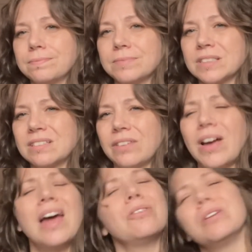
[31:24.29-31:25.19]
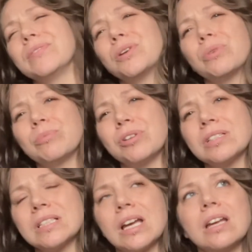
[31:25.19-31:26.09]
stuff. I don't even know what I'm trying to
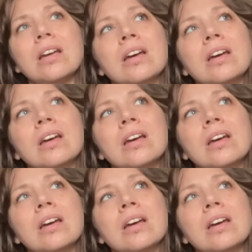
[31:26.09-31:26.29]
say.